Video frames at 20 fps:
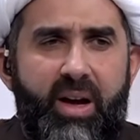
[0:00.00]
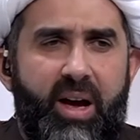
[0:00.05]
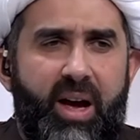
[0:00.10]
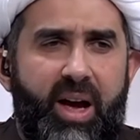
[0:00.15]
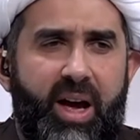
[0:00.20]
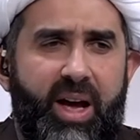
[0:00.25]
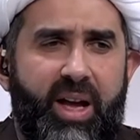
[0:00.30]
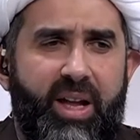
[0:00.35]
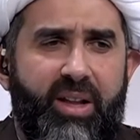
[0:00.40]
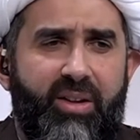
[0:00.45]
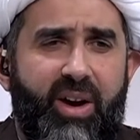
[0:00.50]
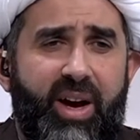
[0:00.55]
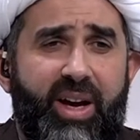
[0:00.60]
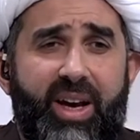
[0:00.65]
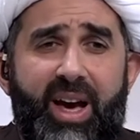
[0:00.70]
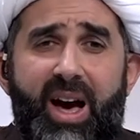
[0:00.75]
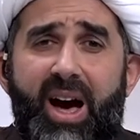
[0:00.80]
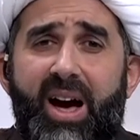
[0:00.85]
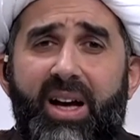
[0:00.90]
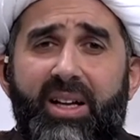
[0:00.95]
and I
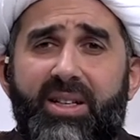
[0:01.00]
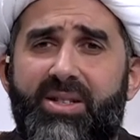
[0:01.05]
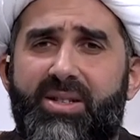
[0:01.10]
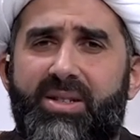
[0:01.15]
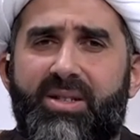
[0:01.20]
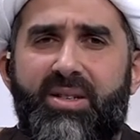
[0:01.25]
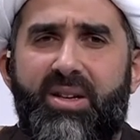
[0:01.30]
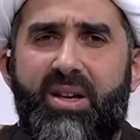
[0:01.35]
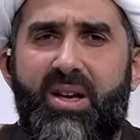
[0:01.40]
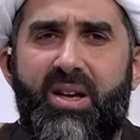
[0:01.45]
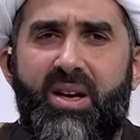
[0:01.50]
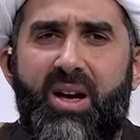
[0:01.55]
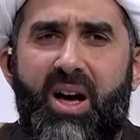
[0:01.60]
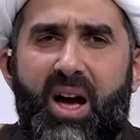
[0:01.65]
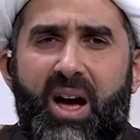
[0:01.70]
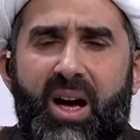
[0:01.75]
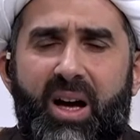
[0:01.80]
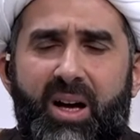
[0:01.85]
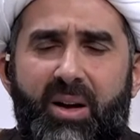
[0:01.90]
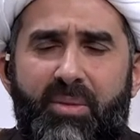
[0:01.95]
can't
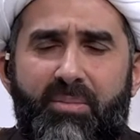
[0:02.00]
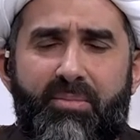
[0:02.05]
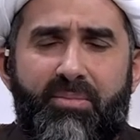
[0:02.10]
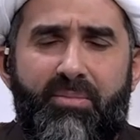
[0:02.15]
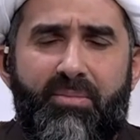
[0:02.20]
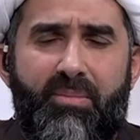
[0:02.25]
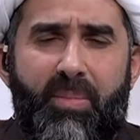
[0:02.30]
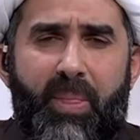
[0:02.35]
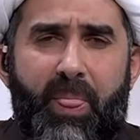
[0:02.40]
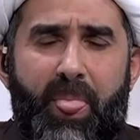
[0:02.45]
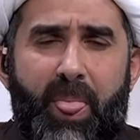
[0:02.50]
um,